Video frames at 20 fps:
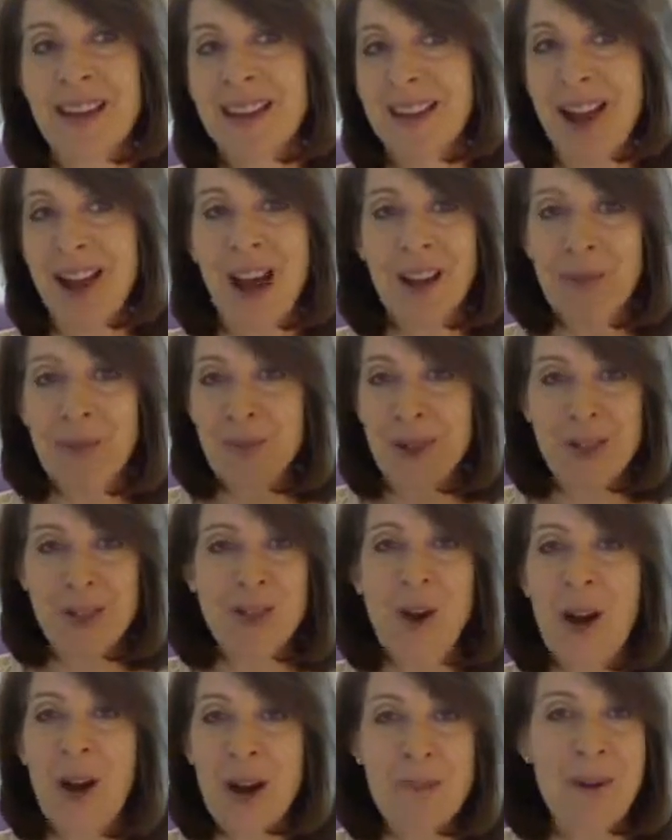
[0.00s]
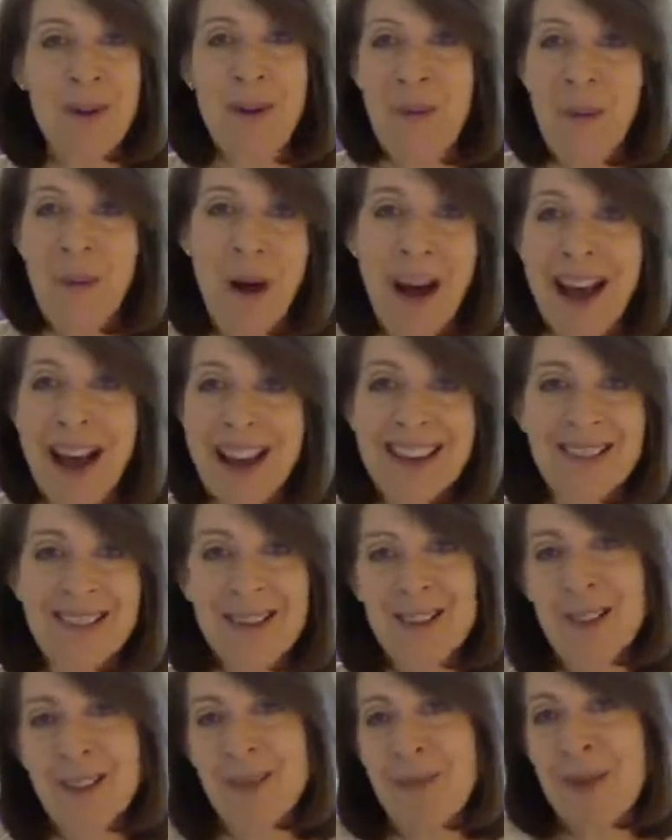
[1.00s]
I could talk about why
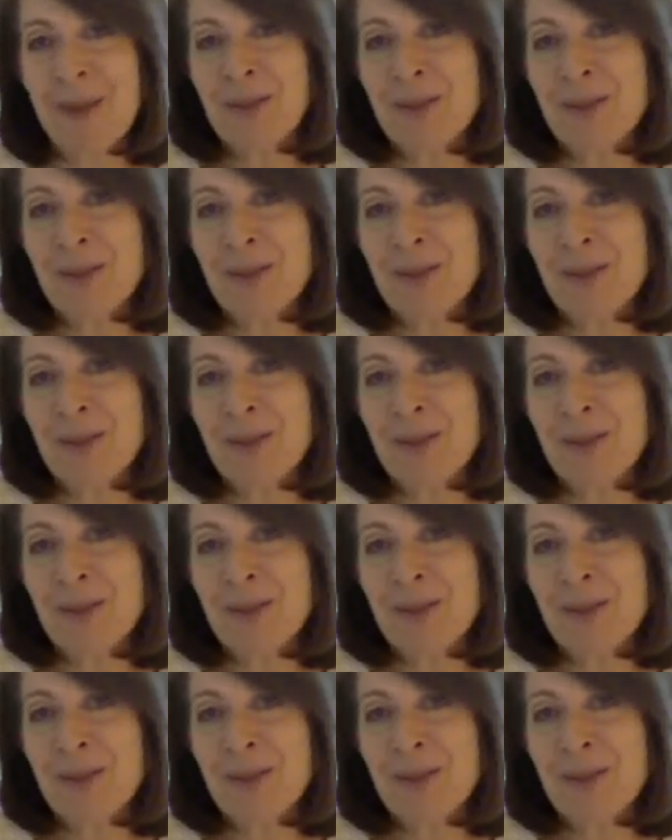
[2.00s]
some other